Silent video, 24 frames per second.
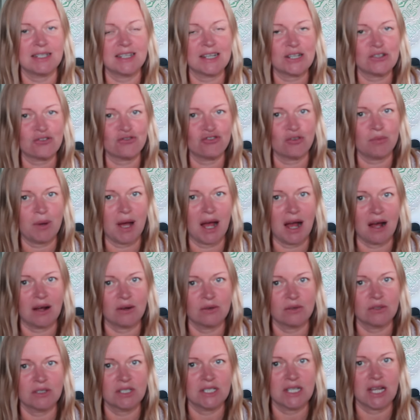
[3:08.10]
six hundred
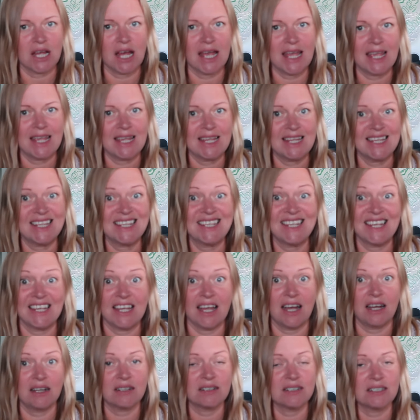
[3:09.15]
pounds a
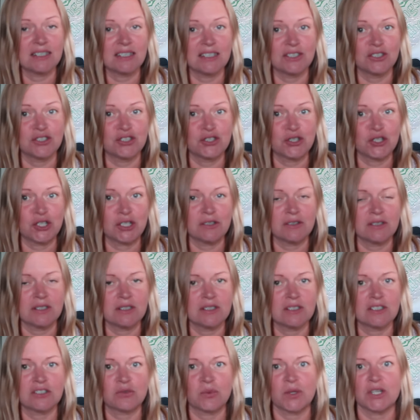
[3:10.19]
year
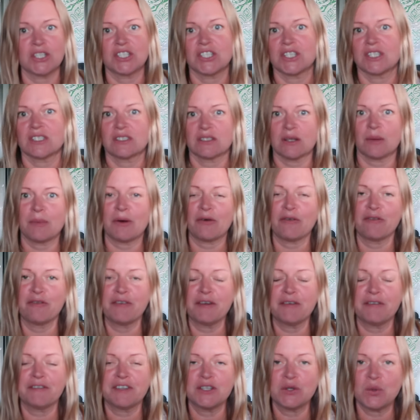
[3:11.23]
insurance, which is about
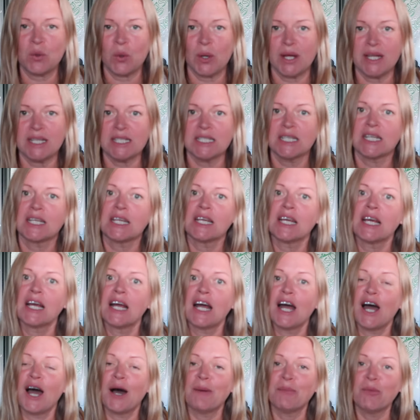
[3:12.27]
fifty quid
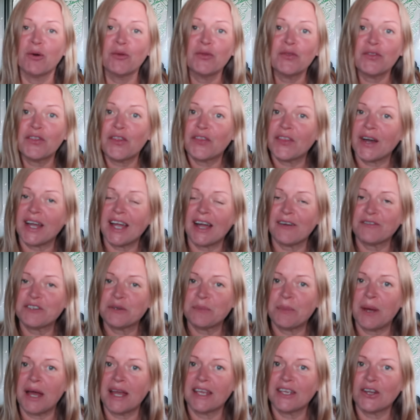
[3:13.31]
a month that I have to
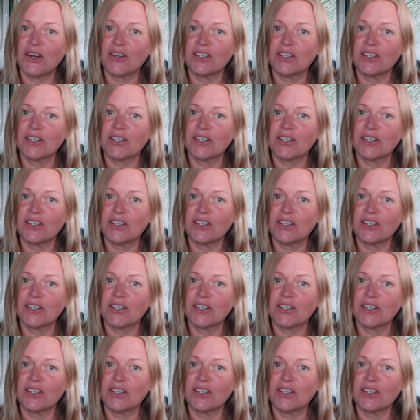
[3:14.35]
pay